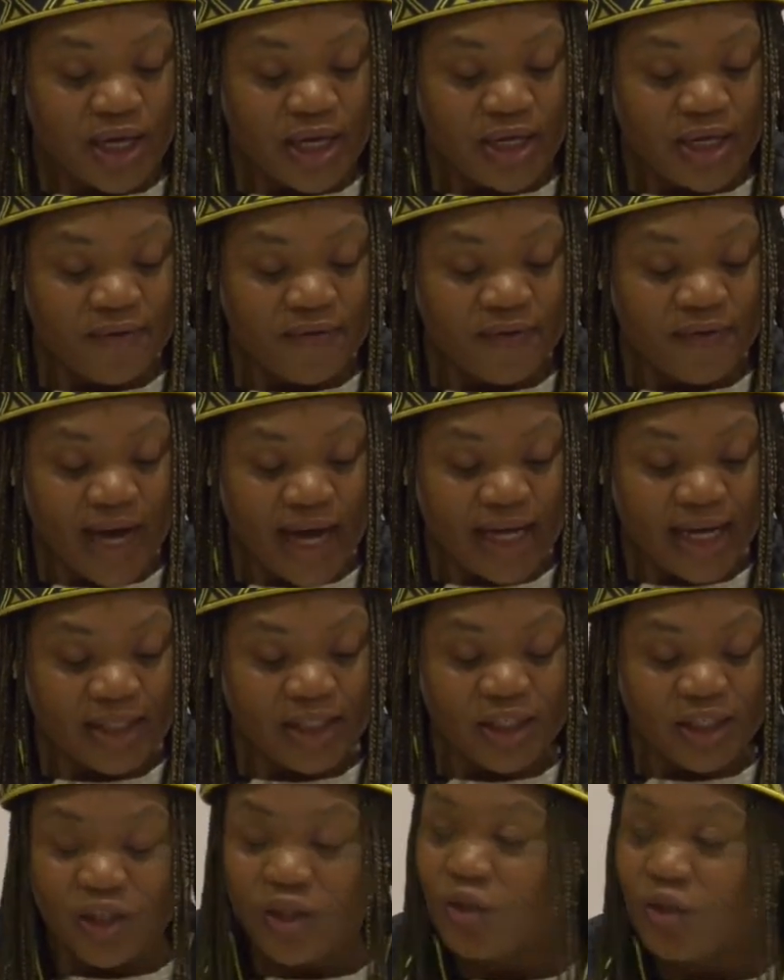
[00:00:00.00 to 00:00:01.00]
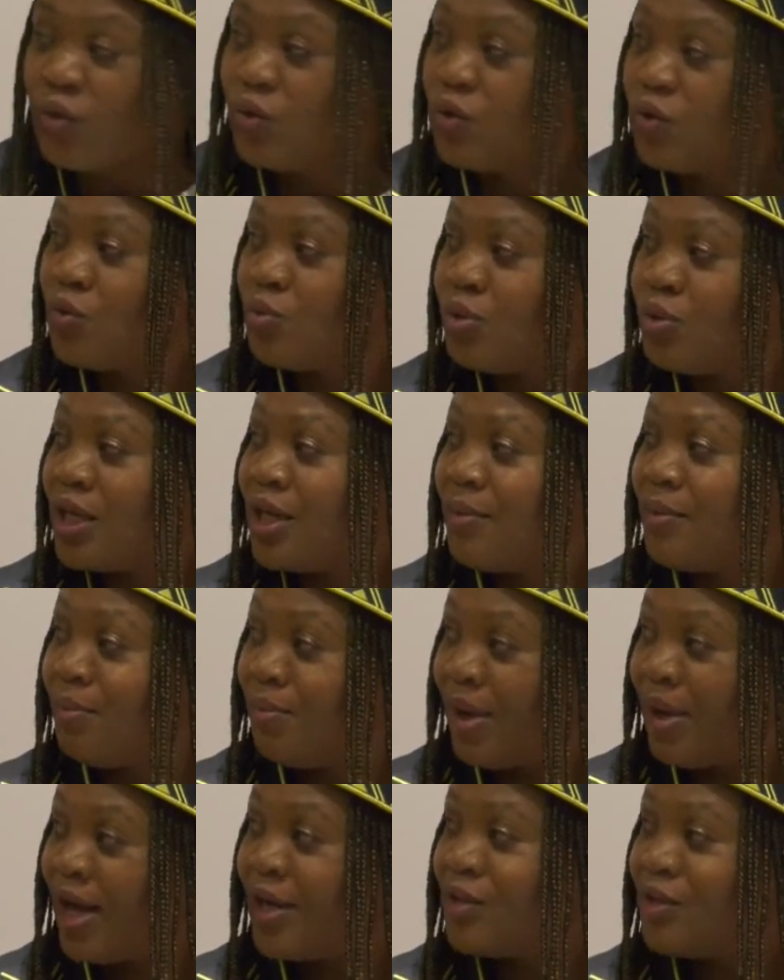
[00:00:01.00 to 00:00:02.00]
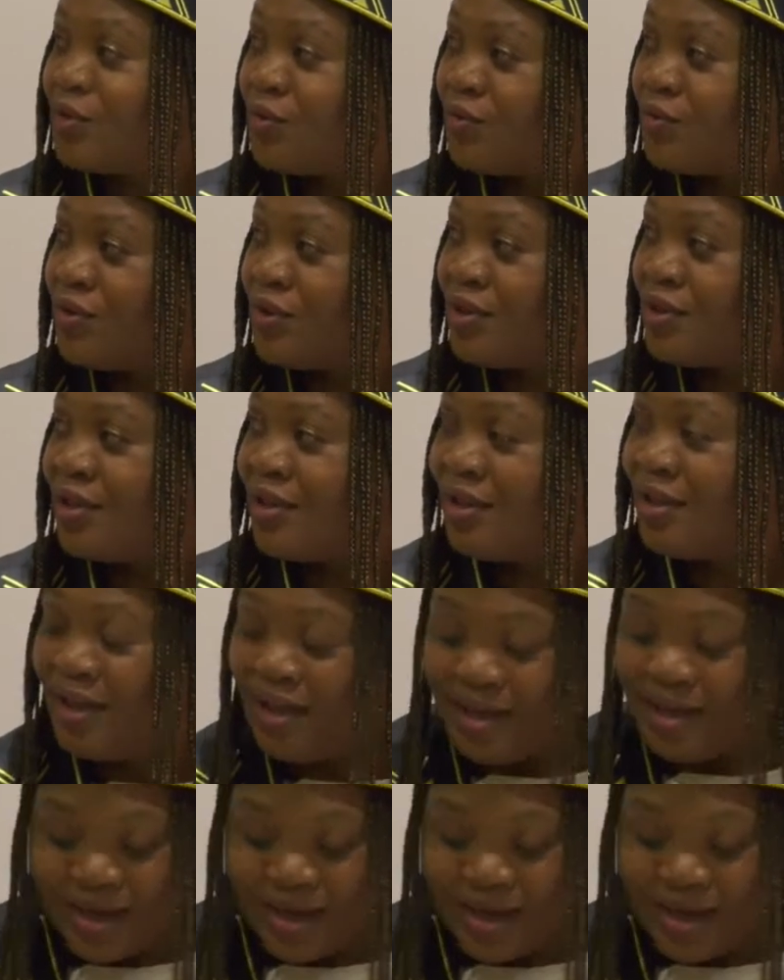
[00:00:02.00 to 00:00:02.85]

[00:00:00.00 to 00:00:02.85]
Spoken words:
inviting you to become part of the